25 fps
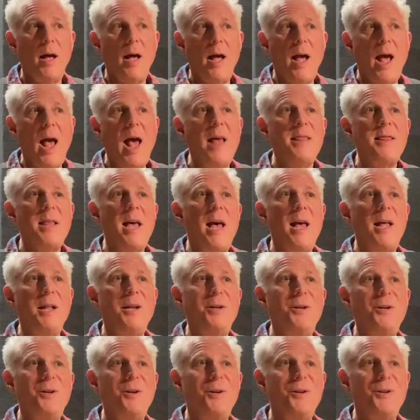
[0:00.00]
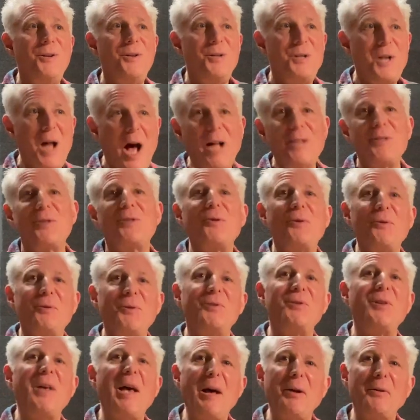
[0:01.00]
and then not screw the
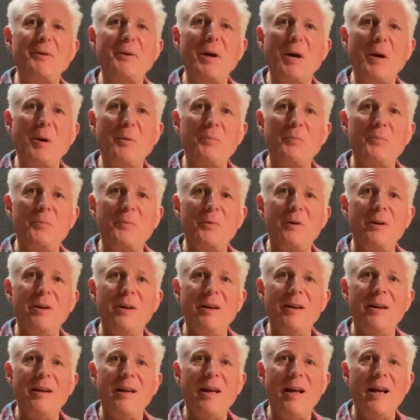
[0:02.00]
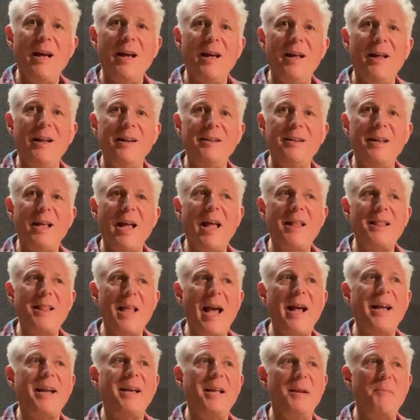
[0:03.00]
sound up? And
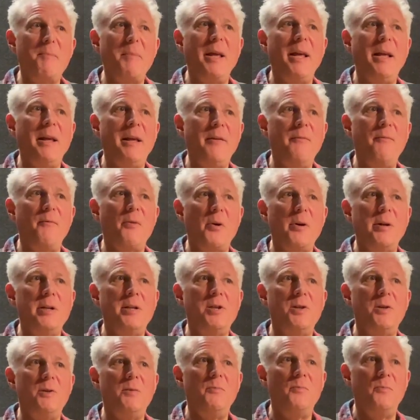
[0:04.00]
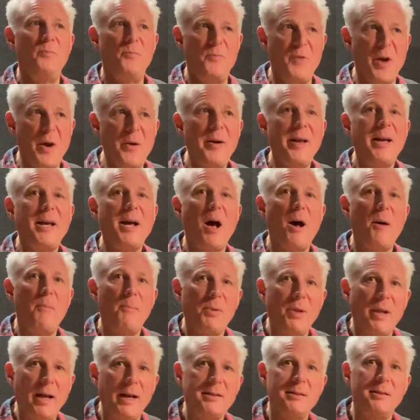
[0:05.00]
that can be very, very
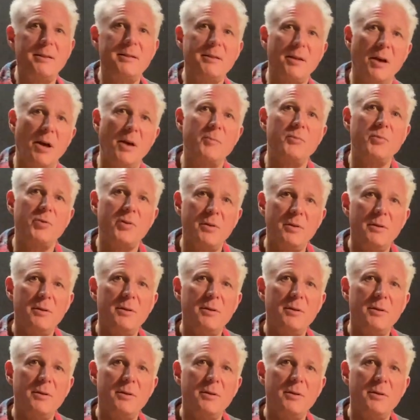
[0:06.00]
complex at times.